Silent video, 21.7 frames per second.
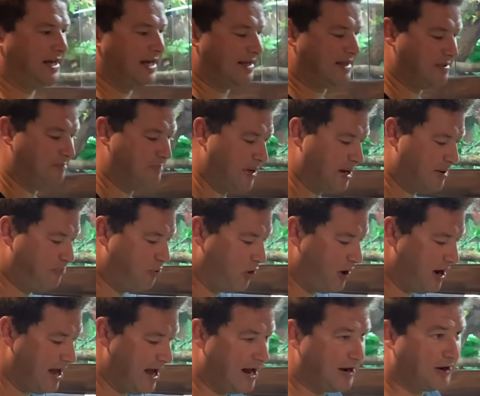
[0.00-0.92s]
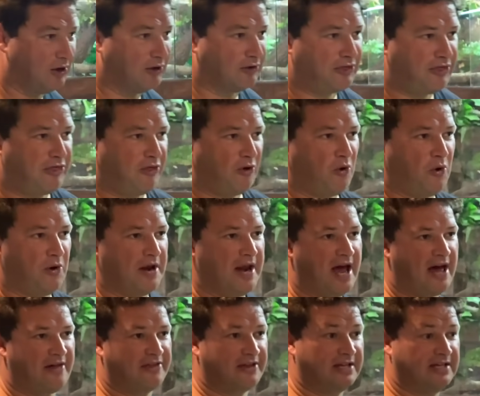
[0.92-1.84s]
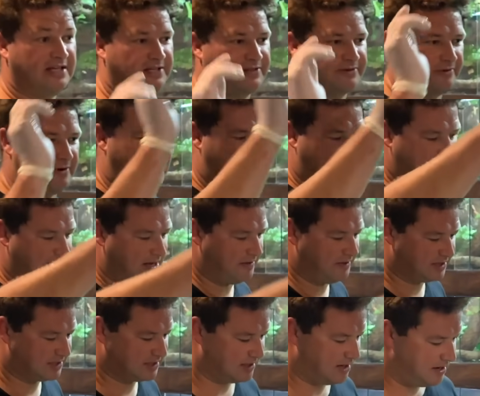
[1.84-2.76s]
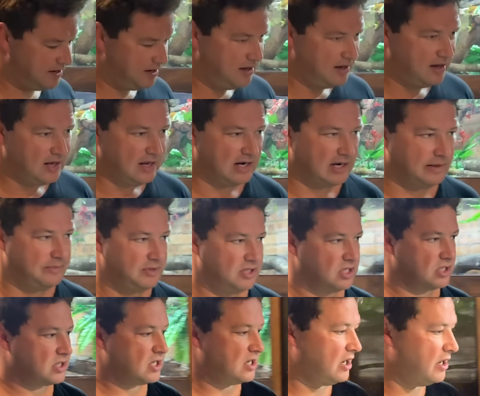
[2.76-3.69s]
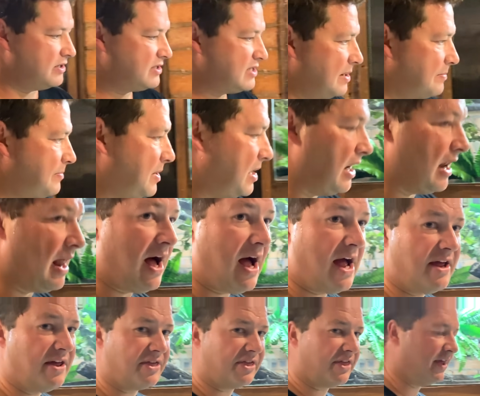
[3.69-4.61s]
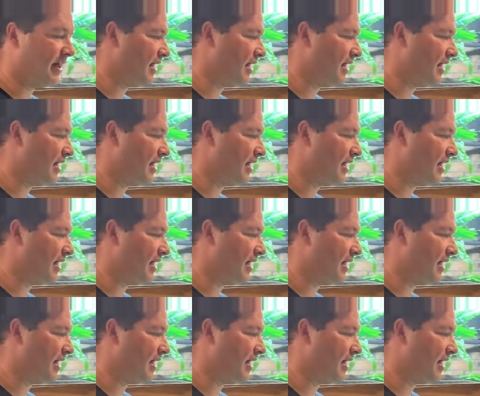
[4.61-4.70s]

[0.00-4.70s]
to get the big boy out on 4 now. I think he's right the other side. Let me just close up Goliath